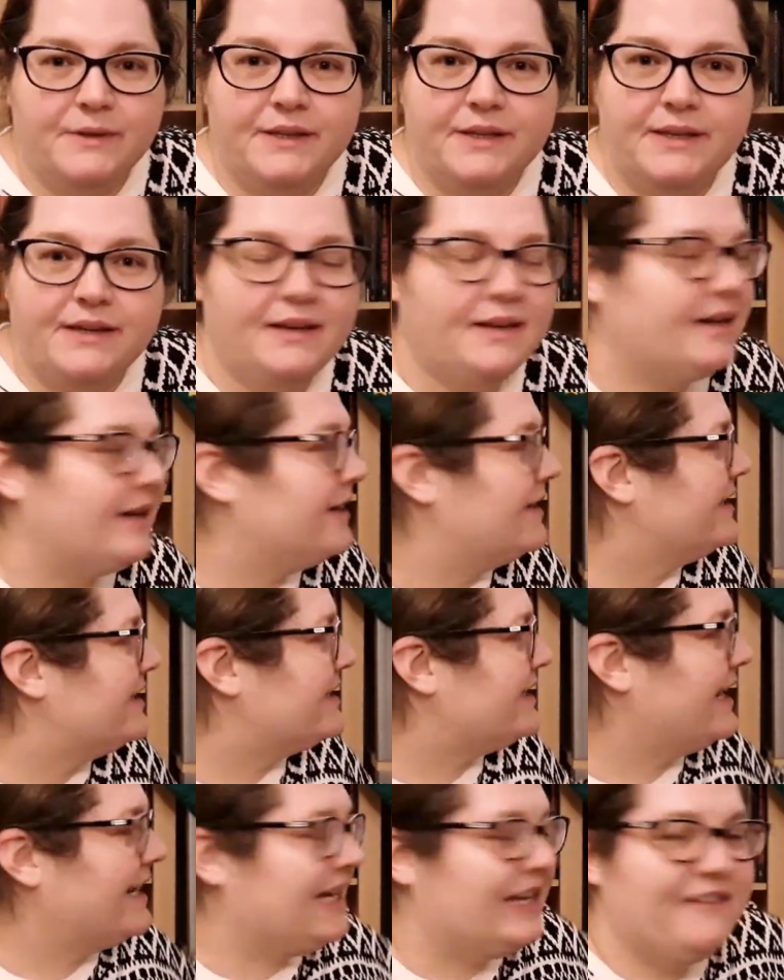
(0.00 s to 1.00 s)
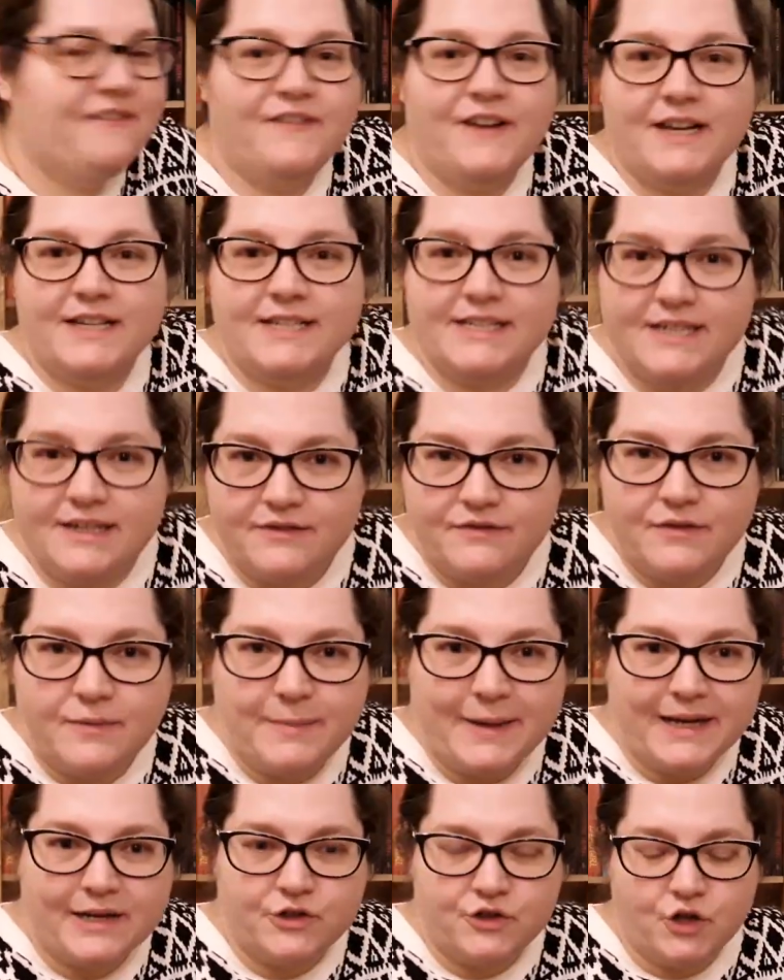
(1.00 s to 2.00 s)
with a slightly
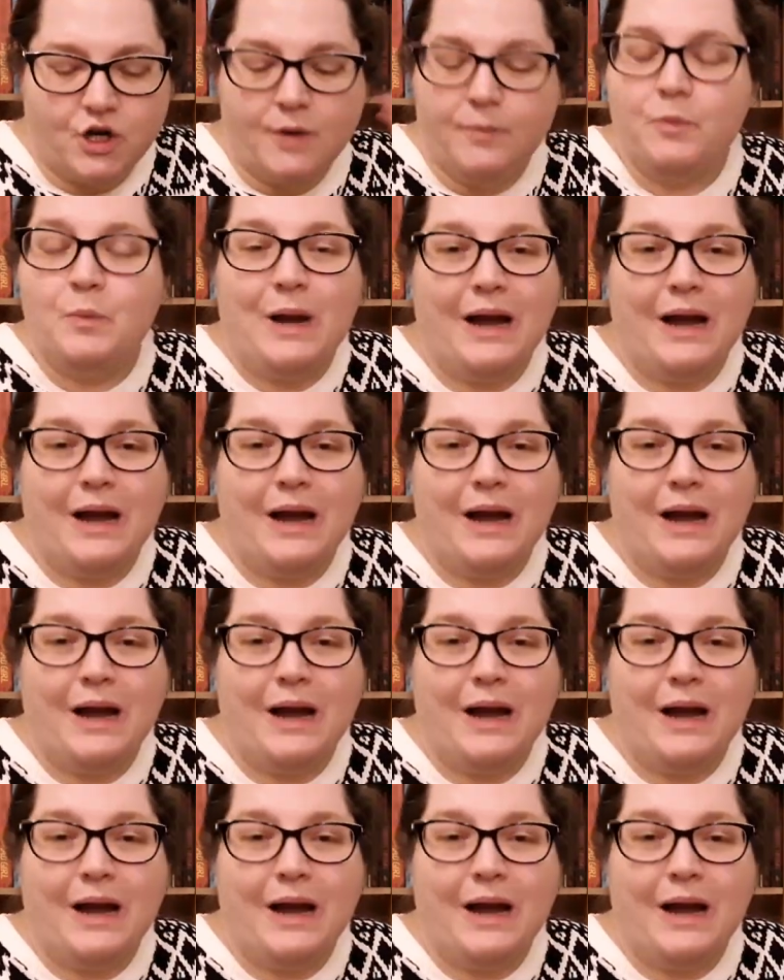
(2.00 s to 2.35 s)
festive backdrop.